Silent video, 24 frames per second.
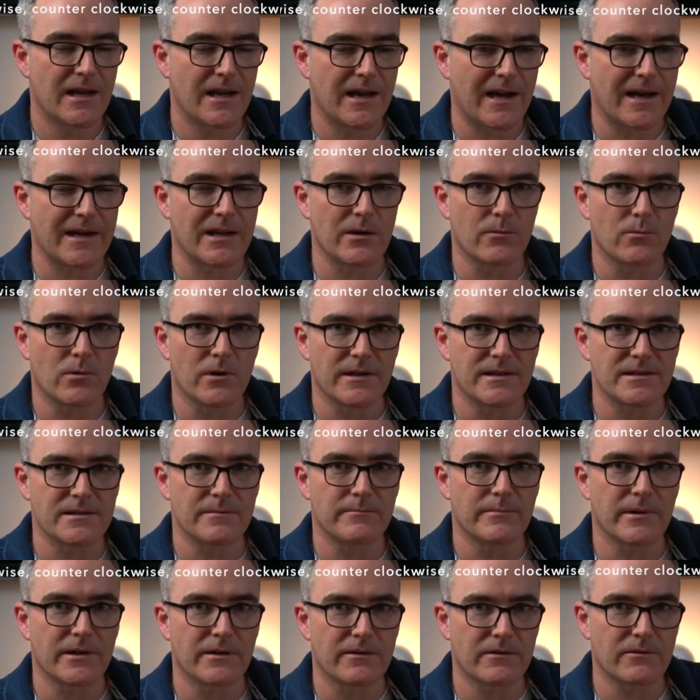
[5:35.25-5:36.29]
and it winds in
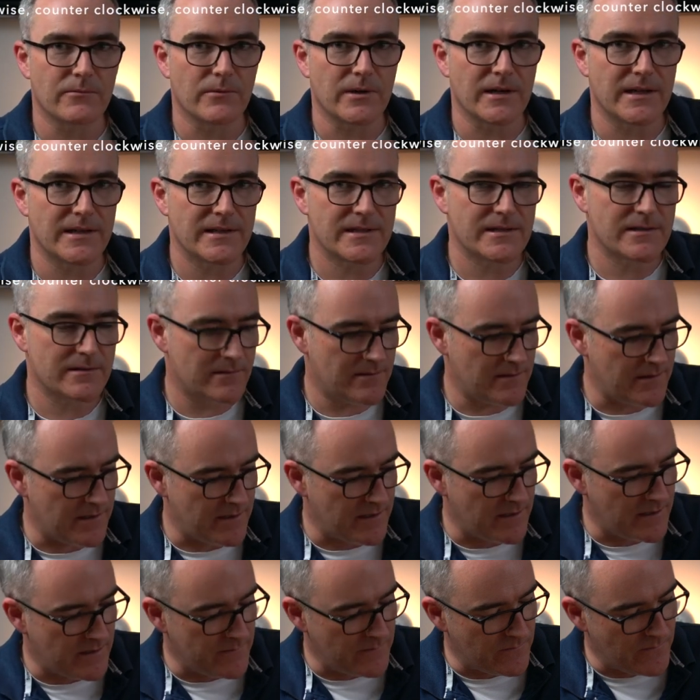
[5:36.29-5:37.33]
both ways
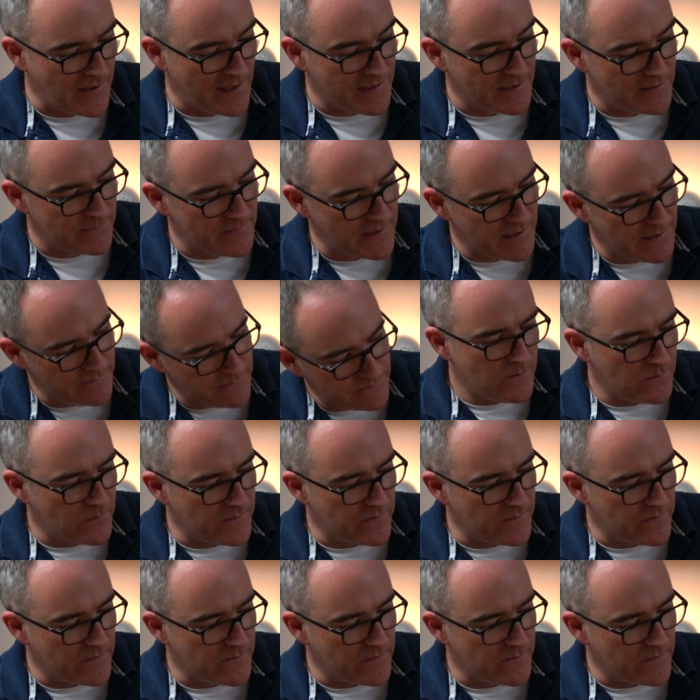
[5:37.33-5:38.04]
um, randomly.